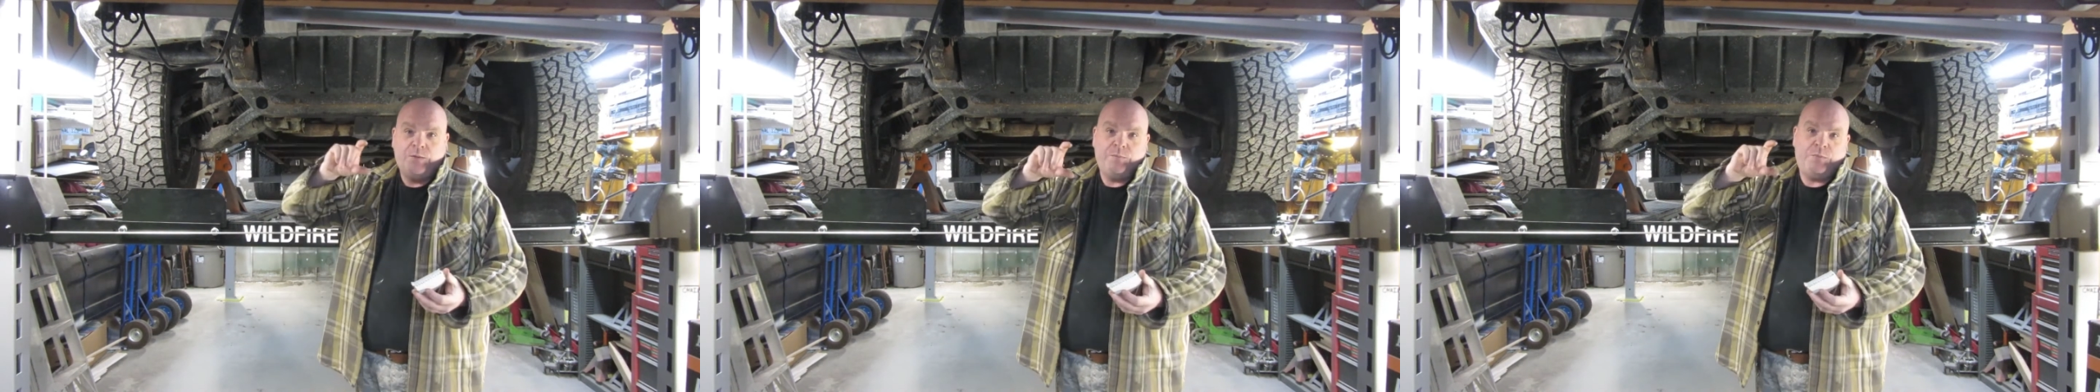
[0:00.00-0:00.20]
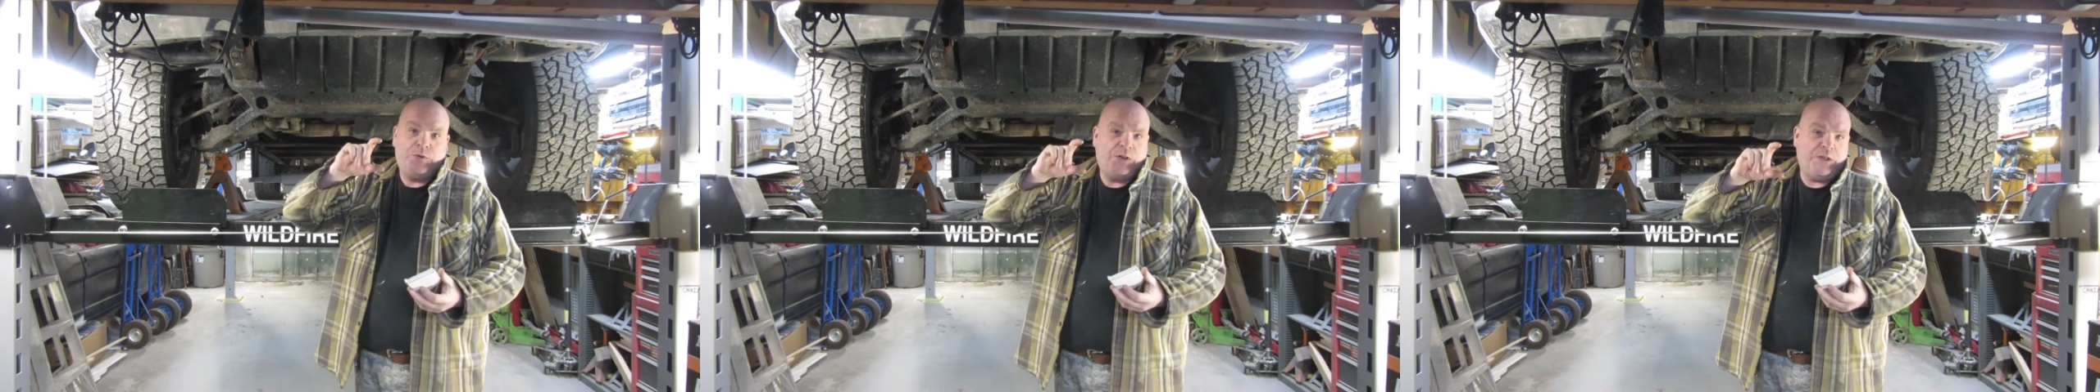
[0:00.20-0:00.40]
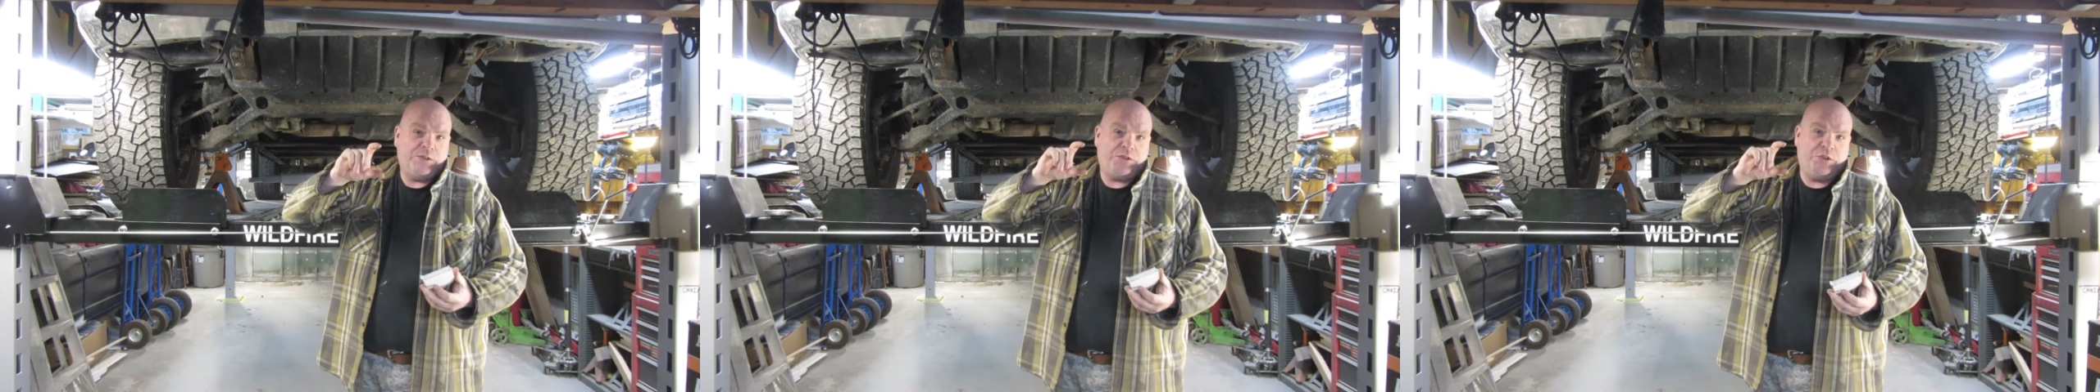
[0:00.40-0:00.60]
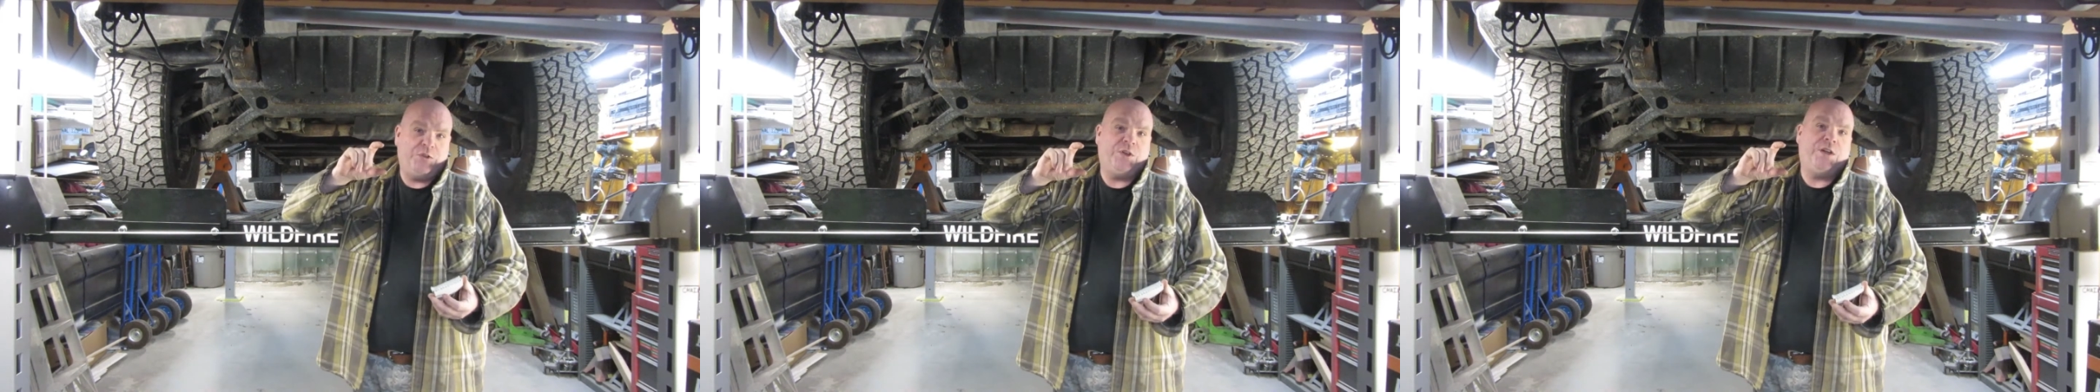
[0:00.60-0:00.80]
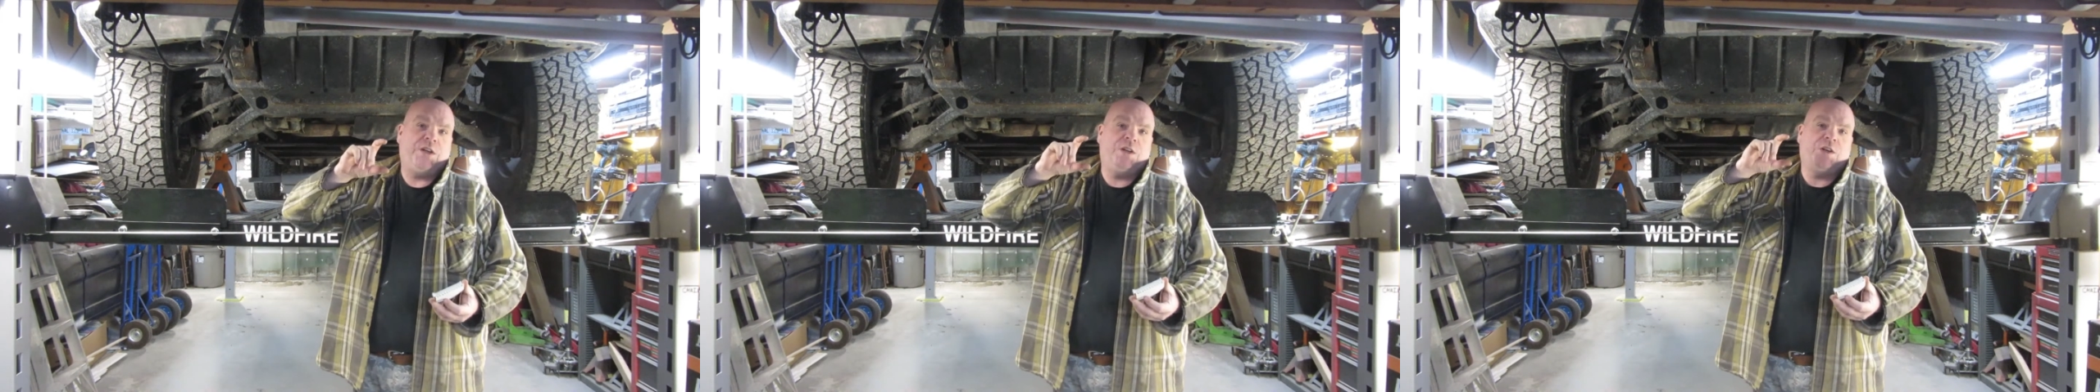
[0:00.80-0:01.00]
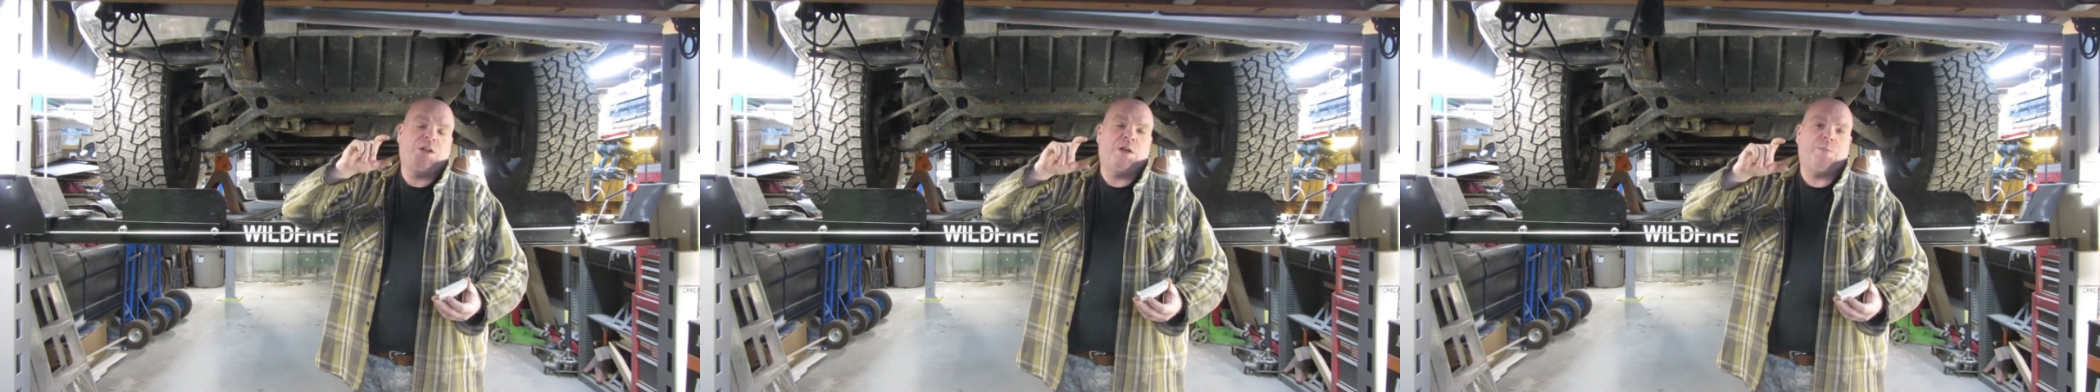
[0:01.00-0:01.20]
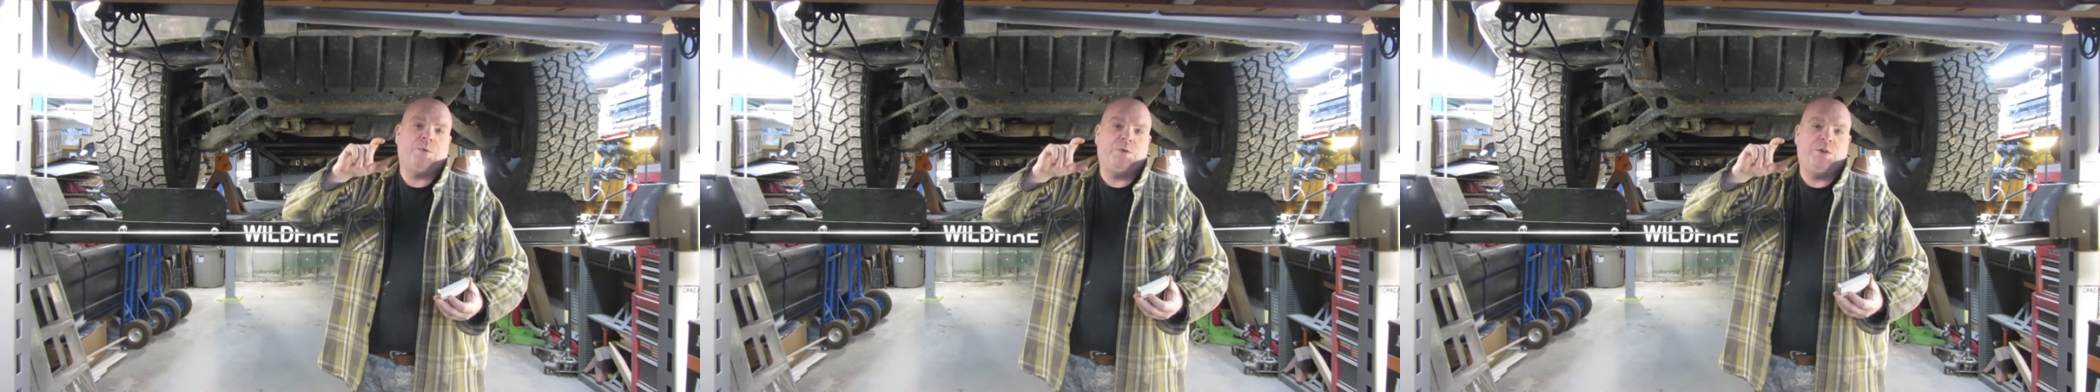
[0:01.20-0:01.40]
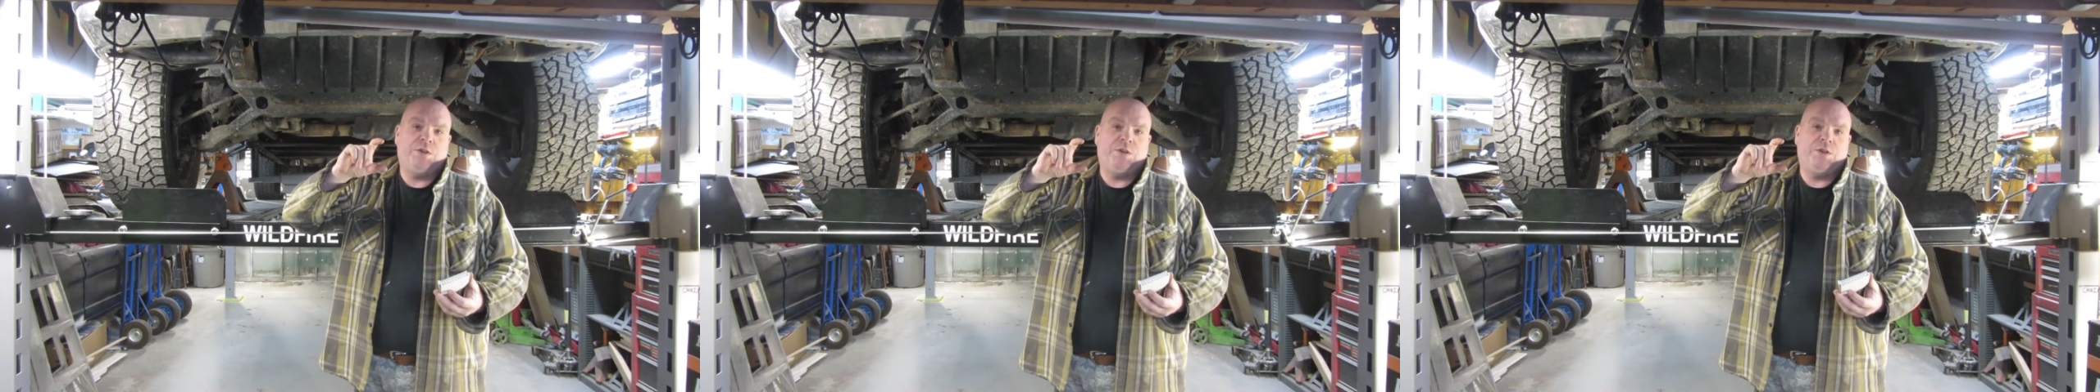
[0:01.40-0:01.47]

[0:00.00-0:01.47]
plus you need a couple